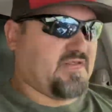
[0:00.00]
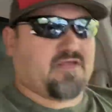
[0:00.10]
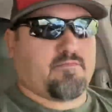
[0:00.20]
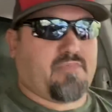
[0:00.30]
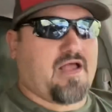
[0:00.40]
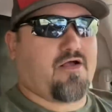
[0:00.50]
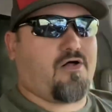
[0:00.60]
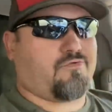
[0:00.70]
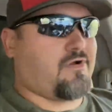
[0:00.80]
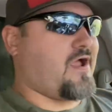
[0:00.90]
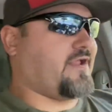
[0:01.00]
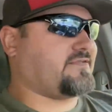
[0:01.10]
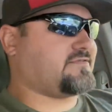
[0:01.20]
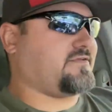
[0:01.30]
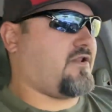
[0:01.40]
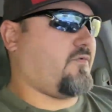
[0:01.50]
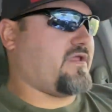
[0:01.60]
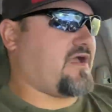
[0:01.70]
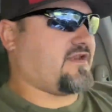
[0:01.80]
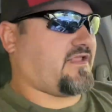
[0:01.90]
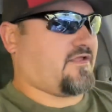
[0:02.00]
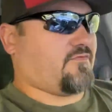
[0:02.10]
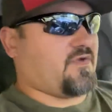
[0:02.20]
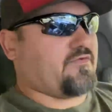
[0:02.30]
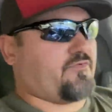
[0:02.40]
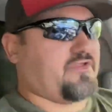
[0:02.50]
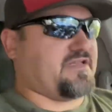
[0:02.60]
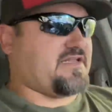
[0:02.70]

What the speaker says: by all rights, you know, we really need to